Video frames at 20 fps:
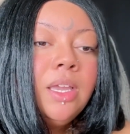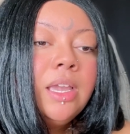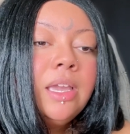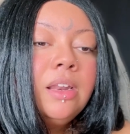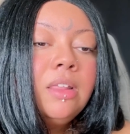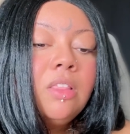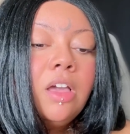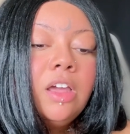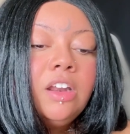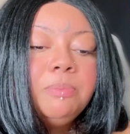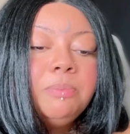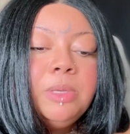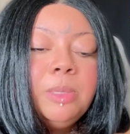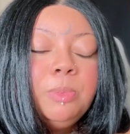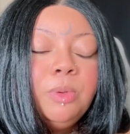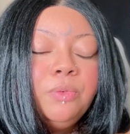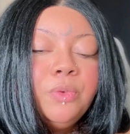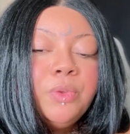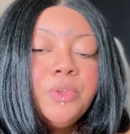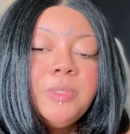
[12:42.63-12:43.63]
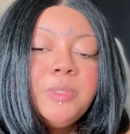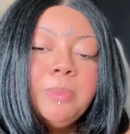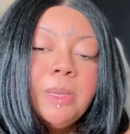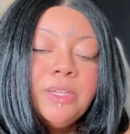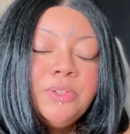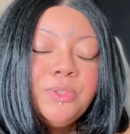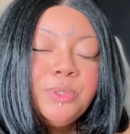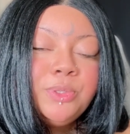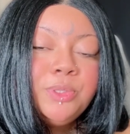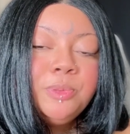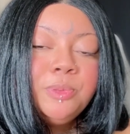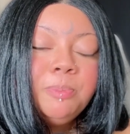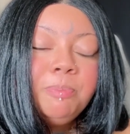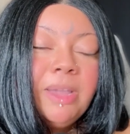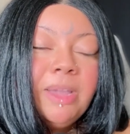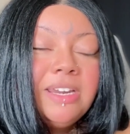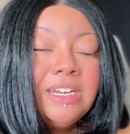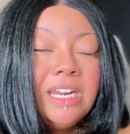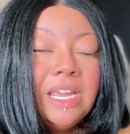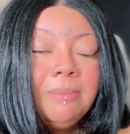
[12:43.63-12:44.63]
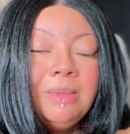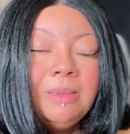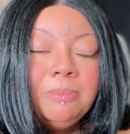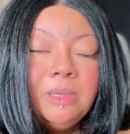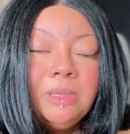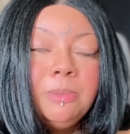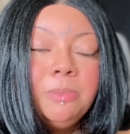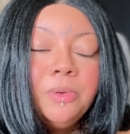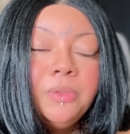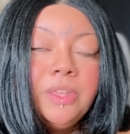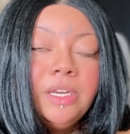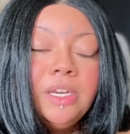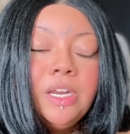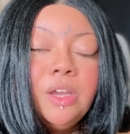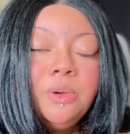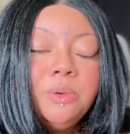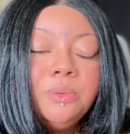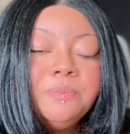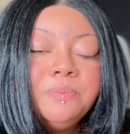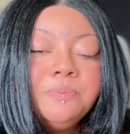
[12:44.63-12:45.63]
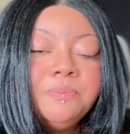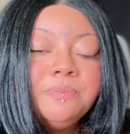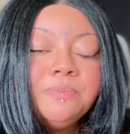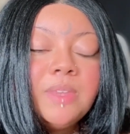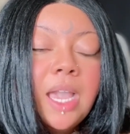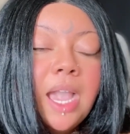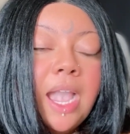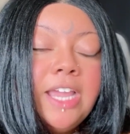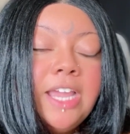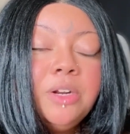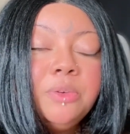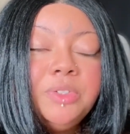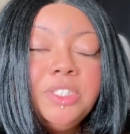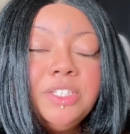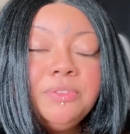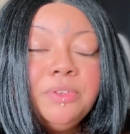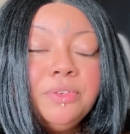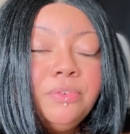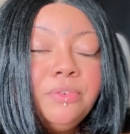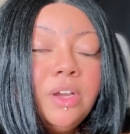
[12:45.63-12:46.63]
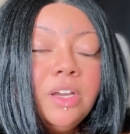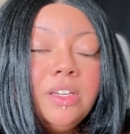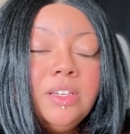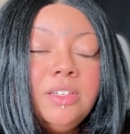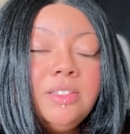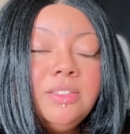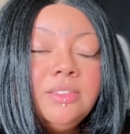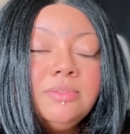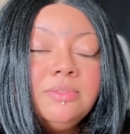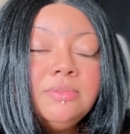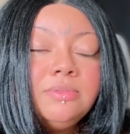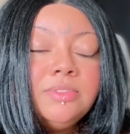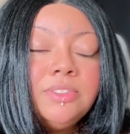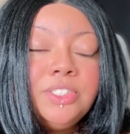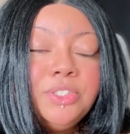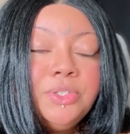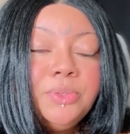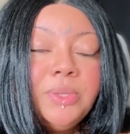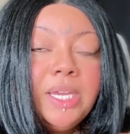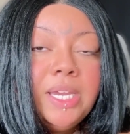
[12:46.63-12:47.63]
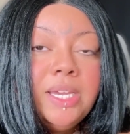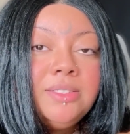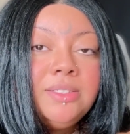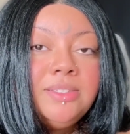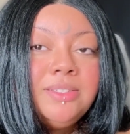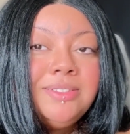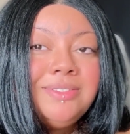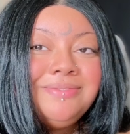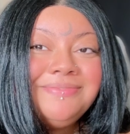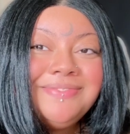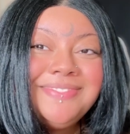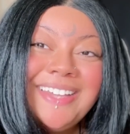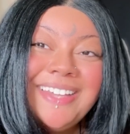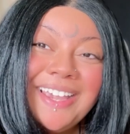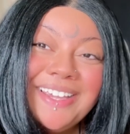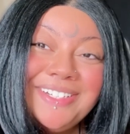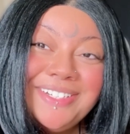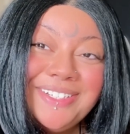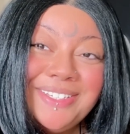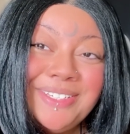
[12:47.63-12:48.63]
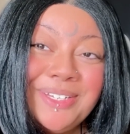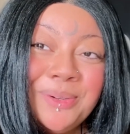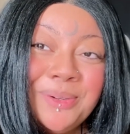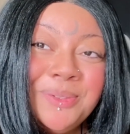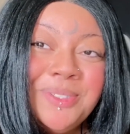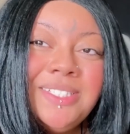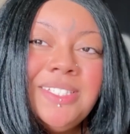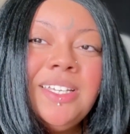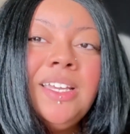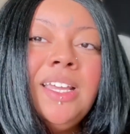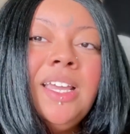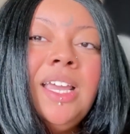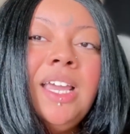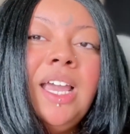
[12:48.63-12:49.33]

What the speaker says: And a lot of people feel special by naming people they know. I don't give a fuck to do that. I just don't.